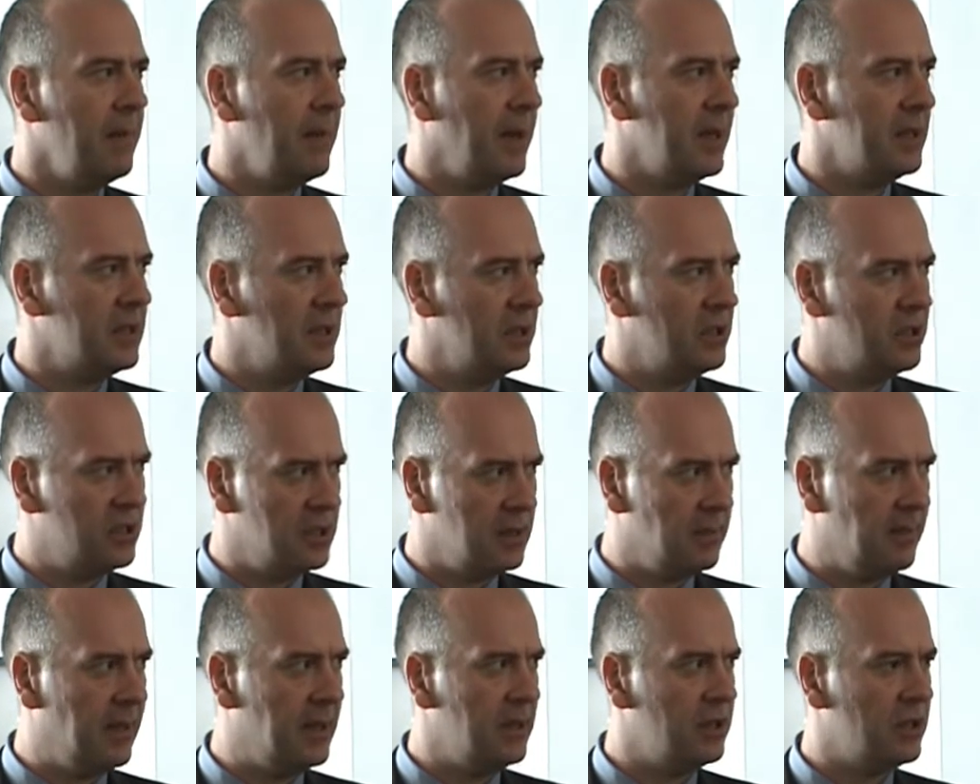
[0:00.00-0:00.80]
key
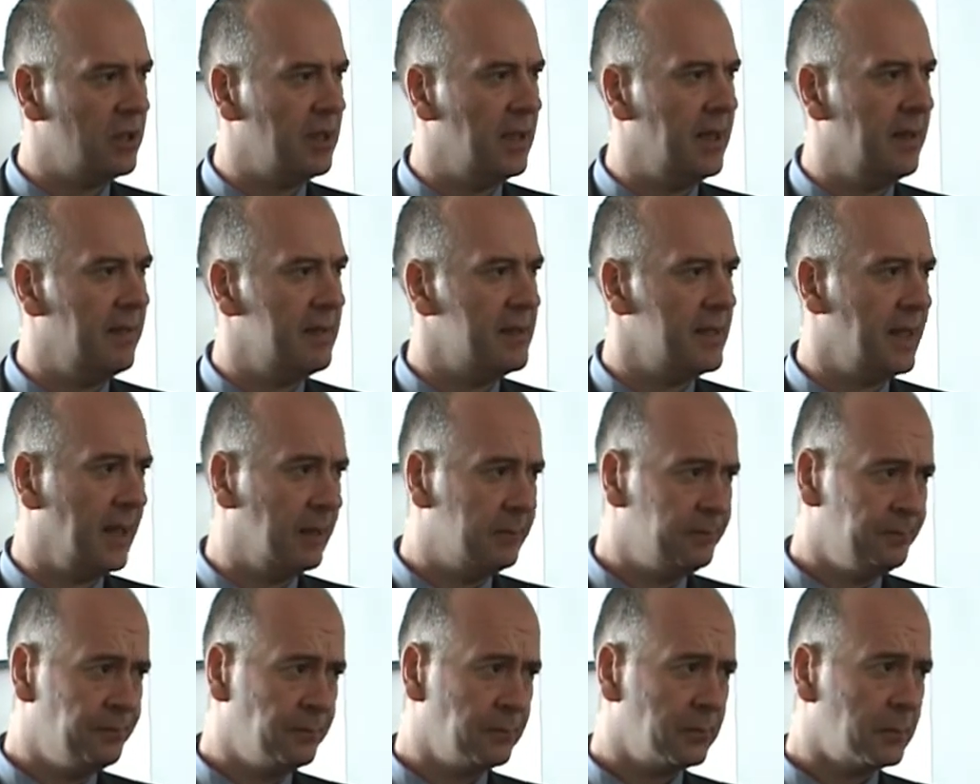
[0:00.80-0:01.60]
message to mention here is
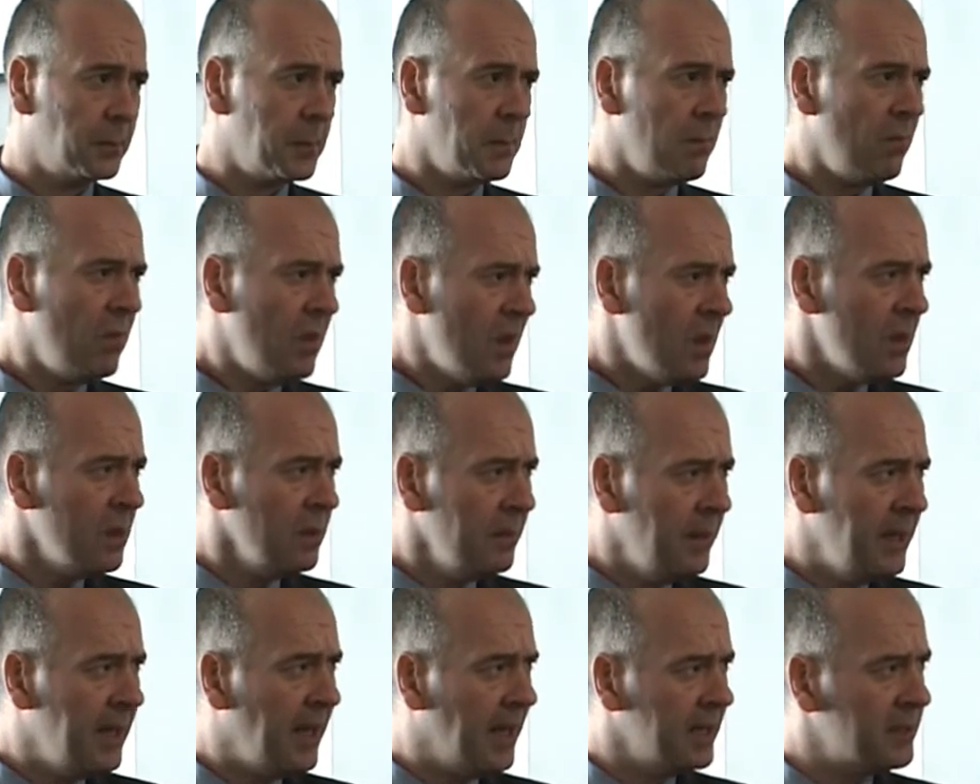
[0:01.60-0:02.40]
that
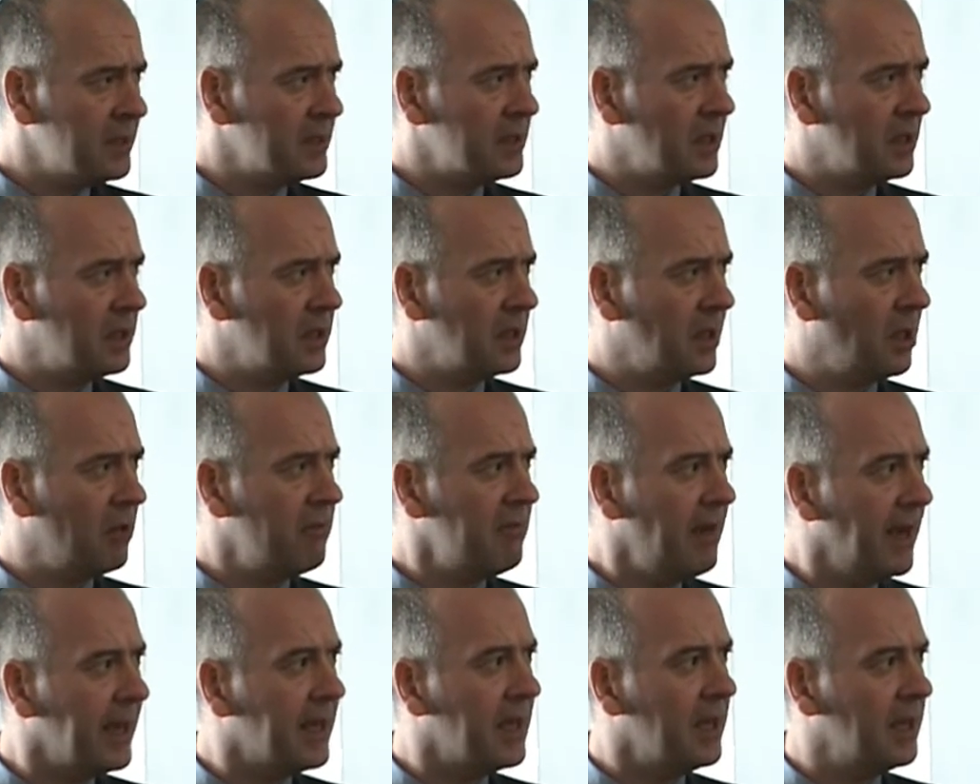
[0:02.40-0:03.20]
the mediators undergo
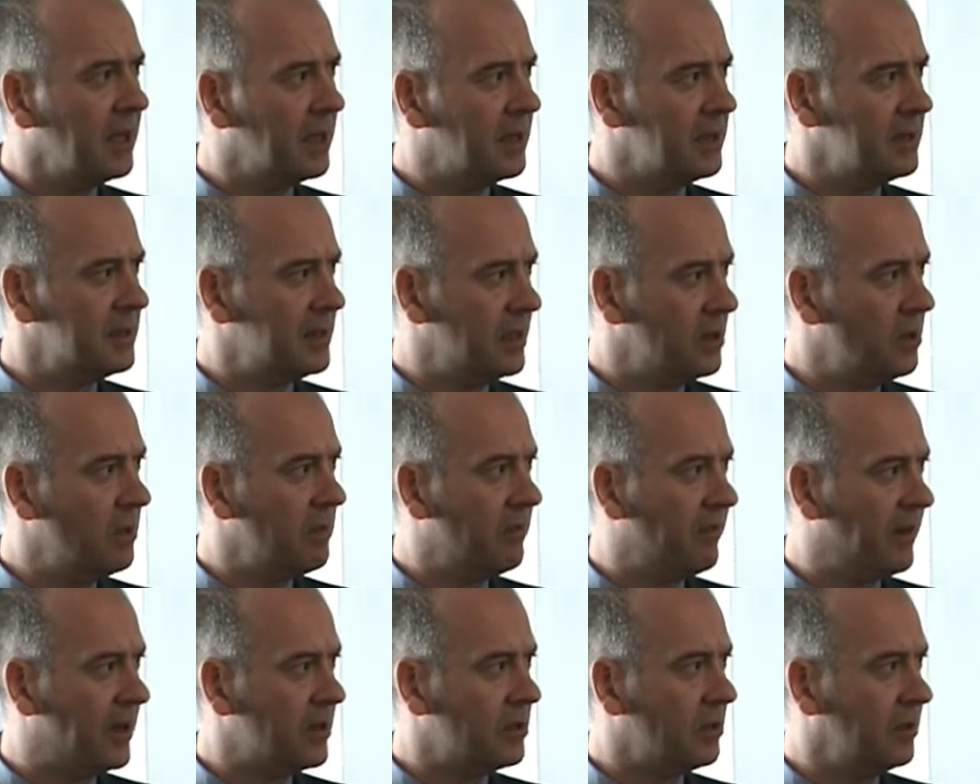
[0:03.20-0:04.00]
regular
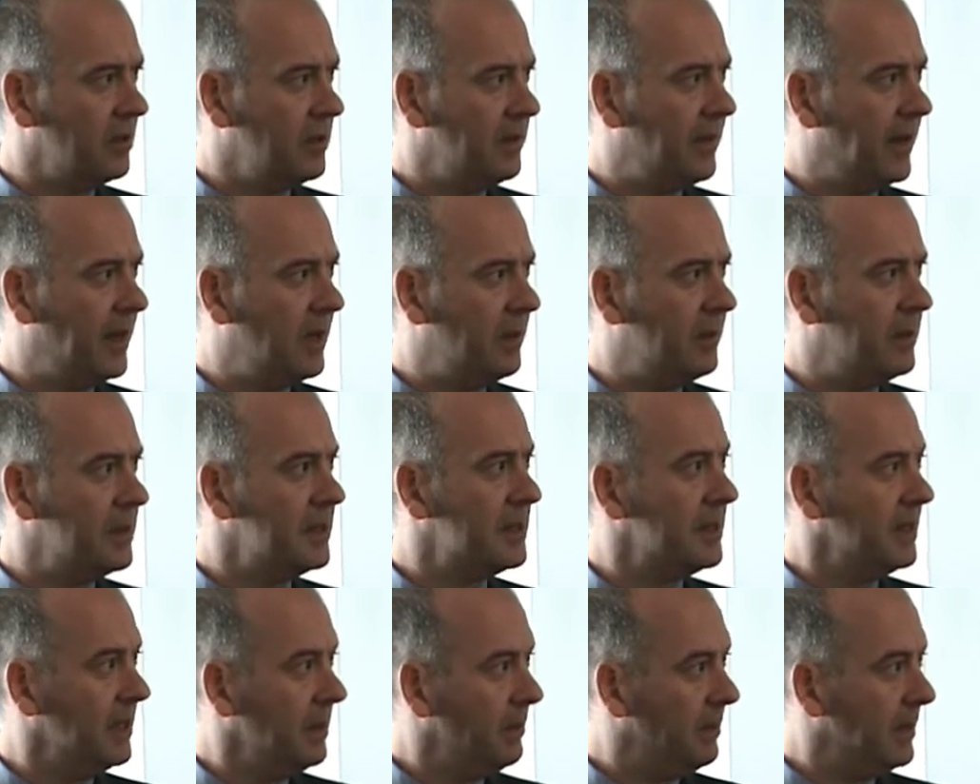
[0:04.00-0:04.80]
continuing professional
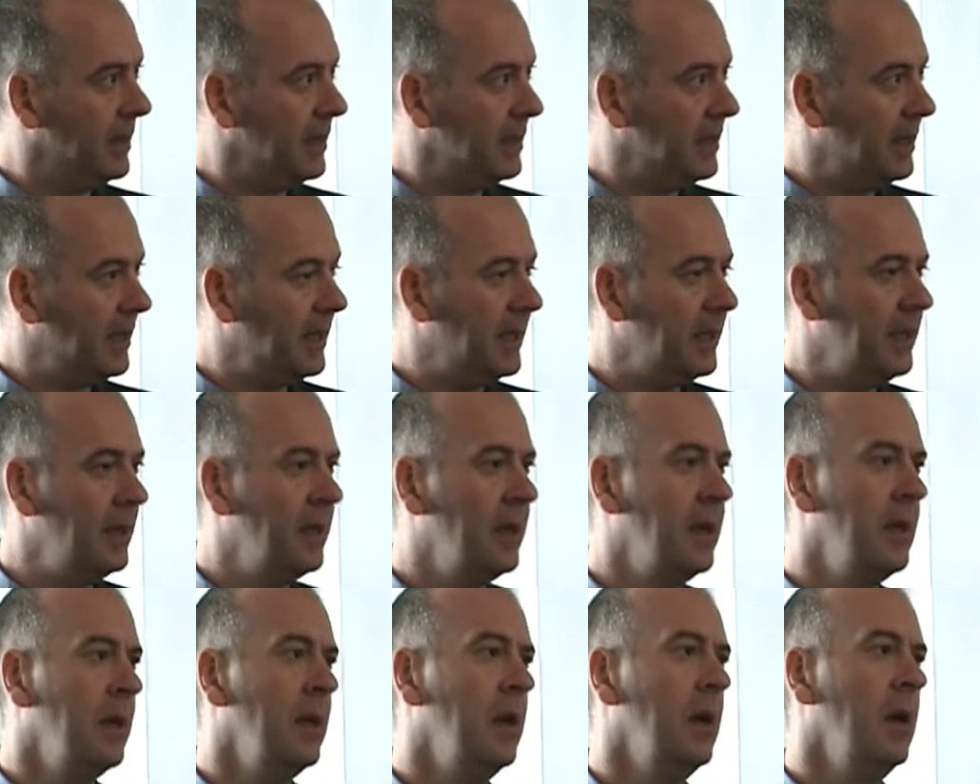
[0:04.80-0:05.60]
development CPD,